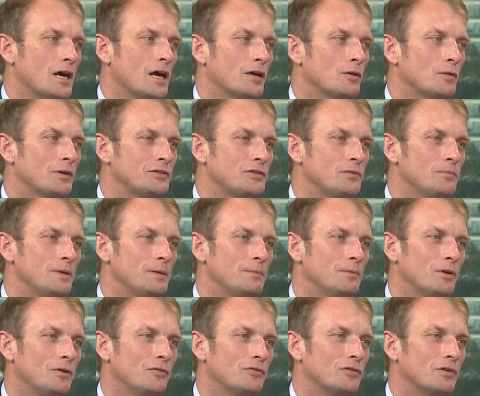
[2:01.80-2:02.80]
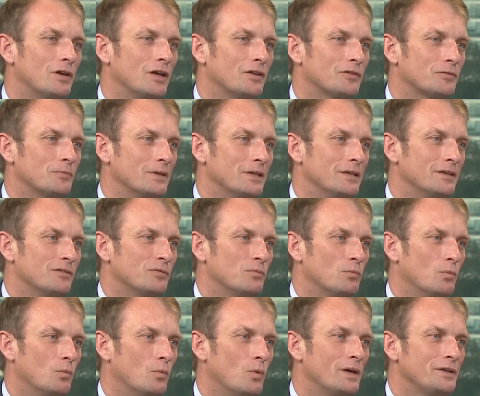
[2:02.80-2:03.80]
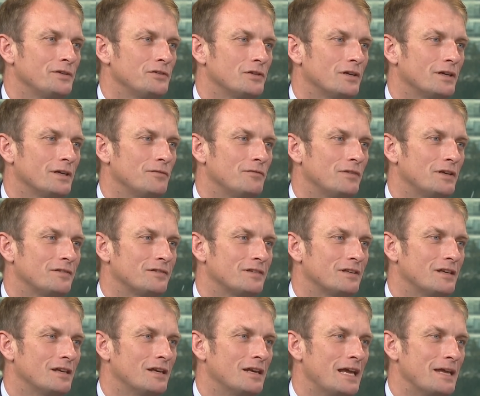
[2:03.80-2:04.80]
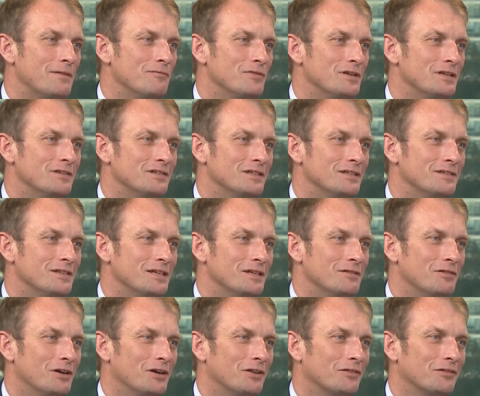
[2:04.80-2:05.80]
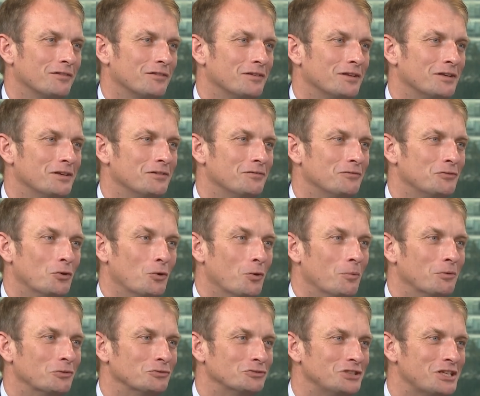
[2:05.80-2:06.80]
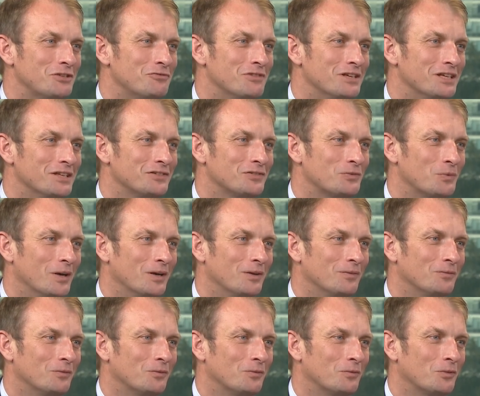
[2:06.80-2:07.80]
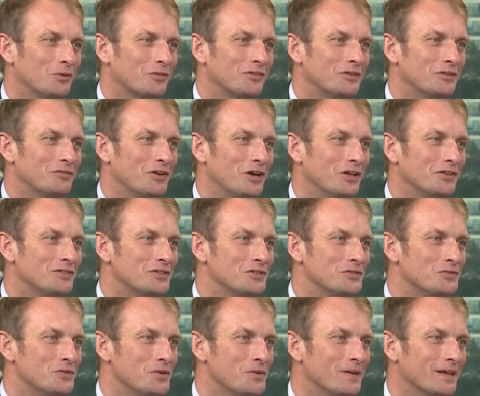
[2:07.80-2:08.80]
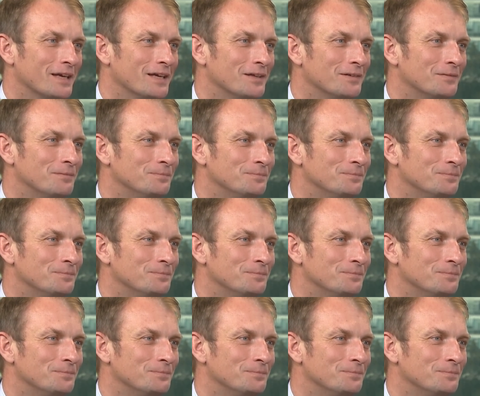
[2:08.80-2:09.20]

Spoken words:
A question people often ask me is, why should I invest in an AIM VCT rather than a normal generalist one? What's the advantage of doing it?